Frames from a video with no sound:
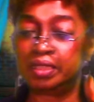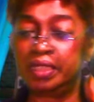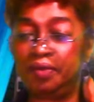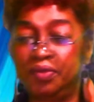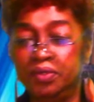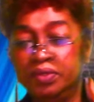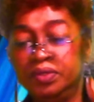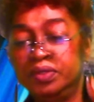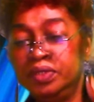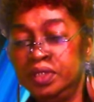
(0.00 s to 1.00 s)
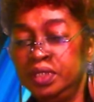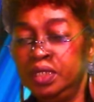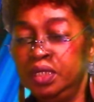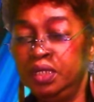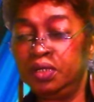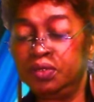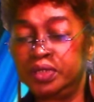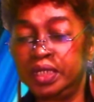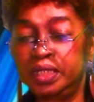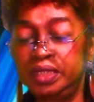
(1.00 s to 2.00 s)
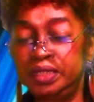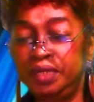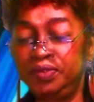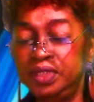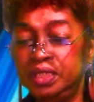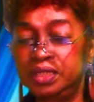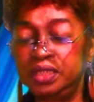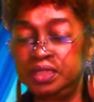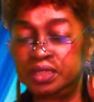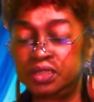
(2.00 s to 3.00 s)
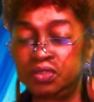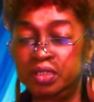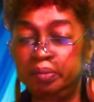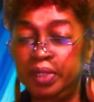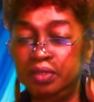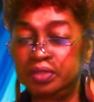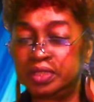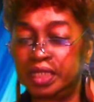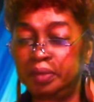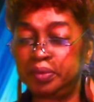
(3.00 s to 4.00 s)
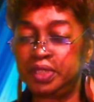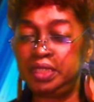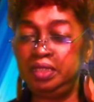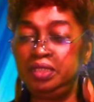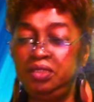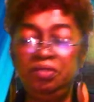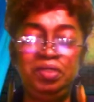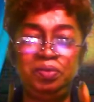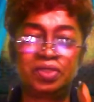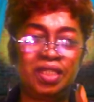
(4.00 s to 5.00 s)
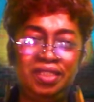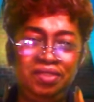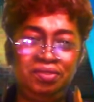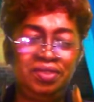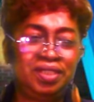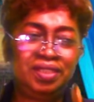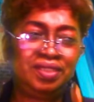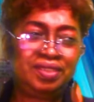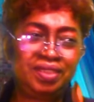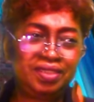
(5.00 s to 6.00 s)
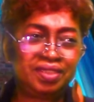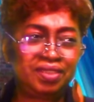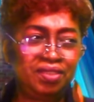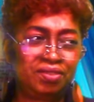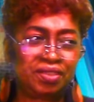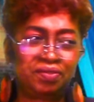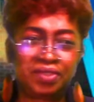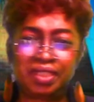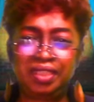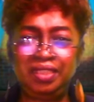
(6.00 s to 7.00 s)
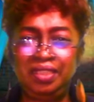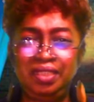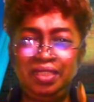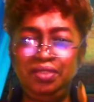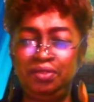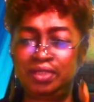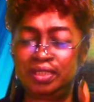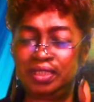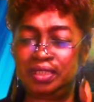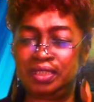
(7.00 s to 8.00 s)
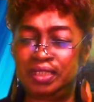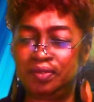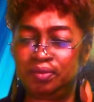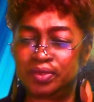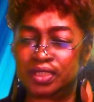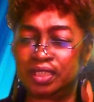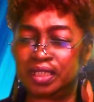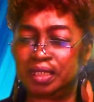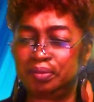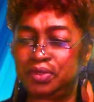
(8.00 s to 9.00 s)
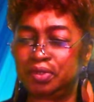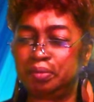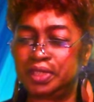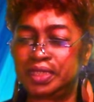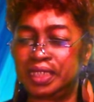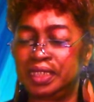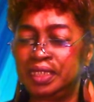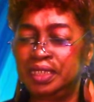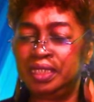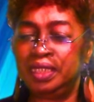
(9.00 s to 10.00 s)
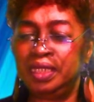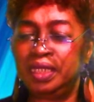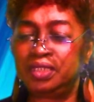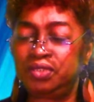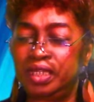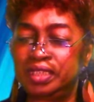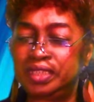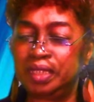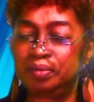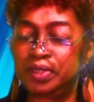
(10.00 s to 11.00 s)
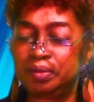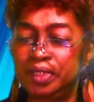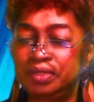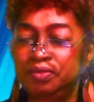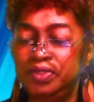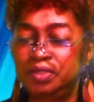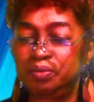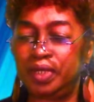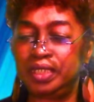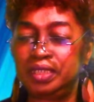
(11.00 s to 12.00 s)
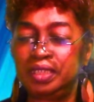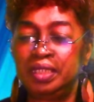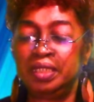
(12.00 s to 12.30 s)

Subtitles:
devil? Okay, the devil, Jesus is on the mountaintop, and he knew he was God. Jesus knows everything. He knew that the devil was going to come to him and say, and try to tempt him. That's the reason why